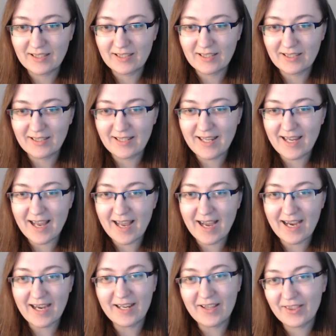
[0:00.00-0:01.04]
Yeah,
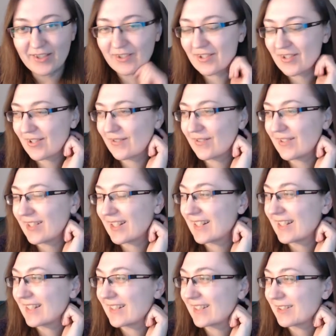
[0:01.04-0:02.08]
I thought so,
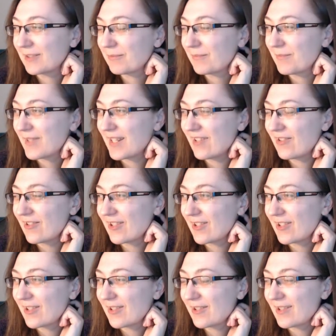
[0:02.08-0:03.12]
that
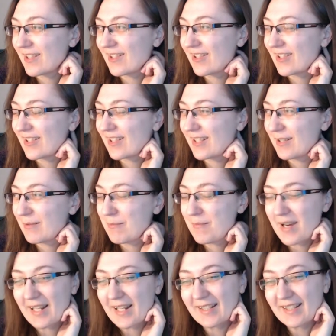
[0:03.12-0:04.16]
this
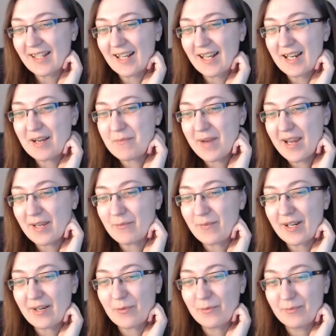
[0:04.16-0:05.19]
might kind of make
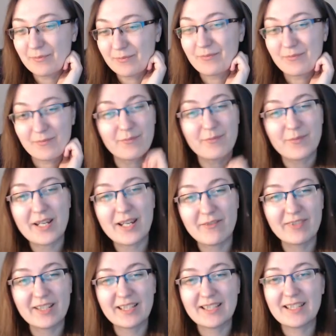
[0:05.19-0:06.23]
Bear be
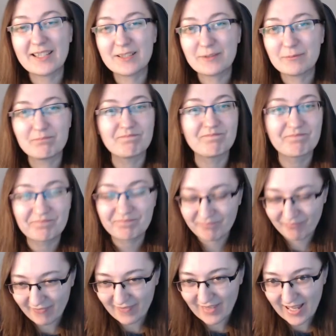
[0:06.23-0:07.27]
really
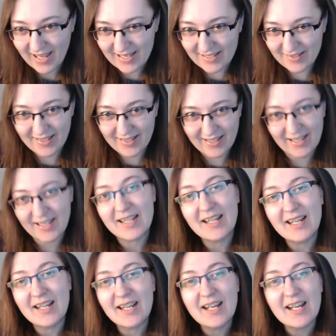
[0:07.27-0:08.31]
hasty.
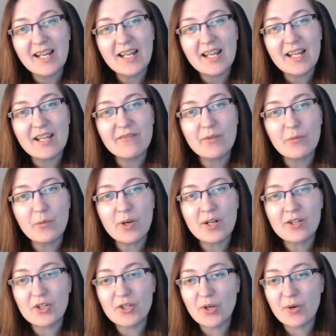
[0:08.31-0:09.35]
If you
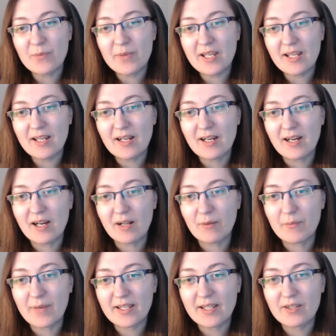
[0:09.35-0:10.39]
won't show me, I'll
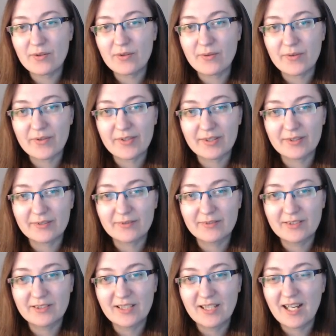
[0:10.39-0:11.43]
make you do so.
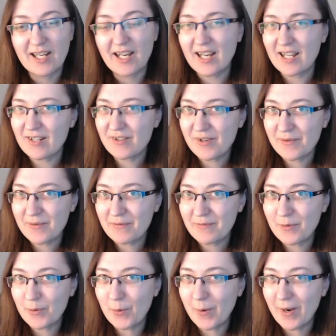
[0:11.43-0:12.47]
I don't know if
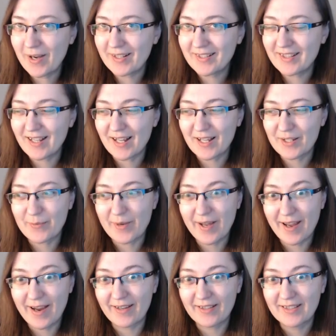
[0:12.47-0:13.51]
you want that,
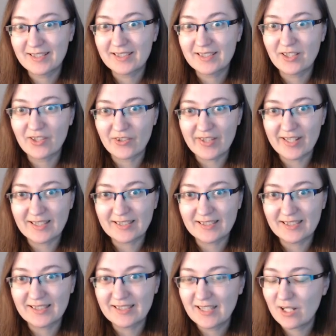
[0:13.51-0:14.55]
Bear, or Young,
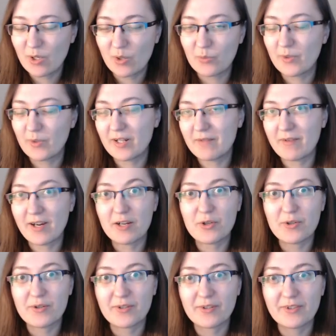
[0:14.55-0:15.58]
whatever I
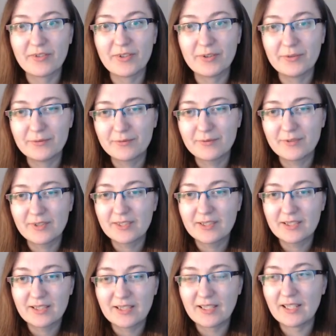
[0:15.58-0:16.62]
should call you.
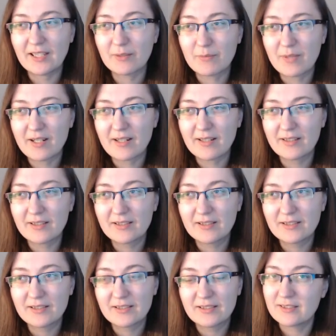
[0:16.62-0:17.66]
Ilmar,
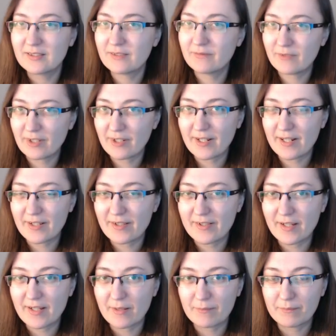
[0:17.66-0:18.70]
very nice
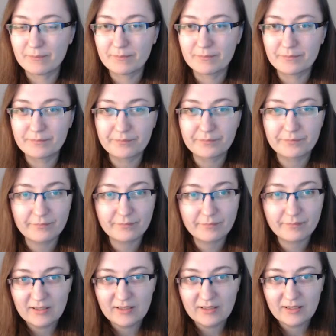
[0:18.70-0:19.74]
name.
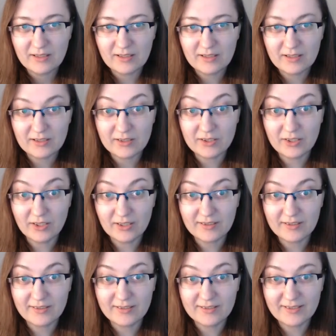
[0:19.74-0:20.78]

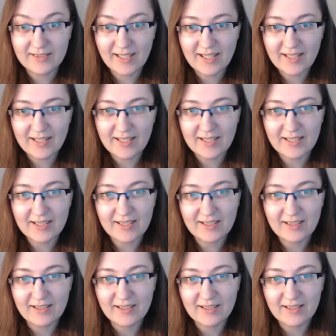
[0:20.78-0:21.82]
God dang it.
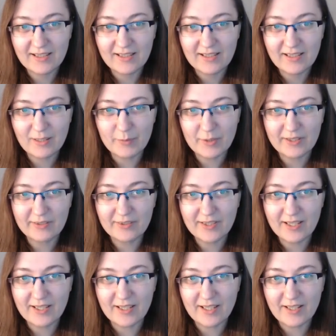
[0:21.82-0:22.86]
I mean, look at
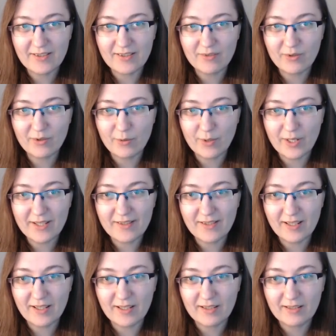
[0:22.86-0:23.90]
it, that's so
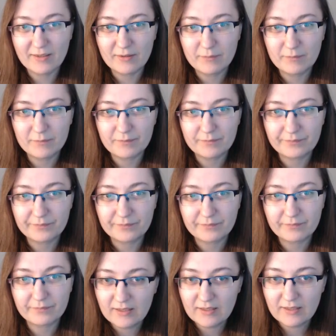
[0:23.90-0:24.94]
crazy.
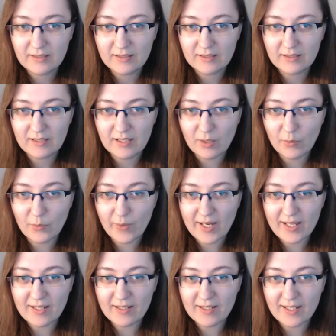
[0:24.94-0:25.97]

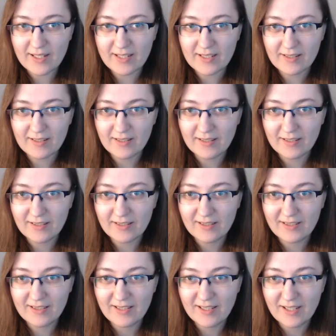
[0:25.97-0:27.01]
Awaken it.
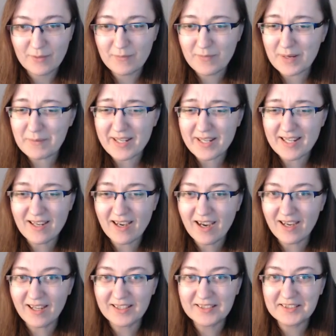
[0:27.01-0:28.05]
Maybe
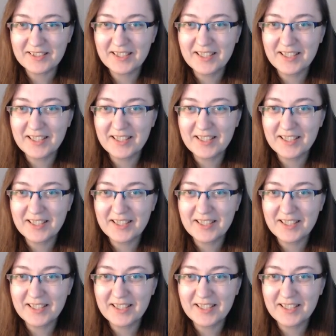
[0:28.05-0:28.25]
not.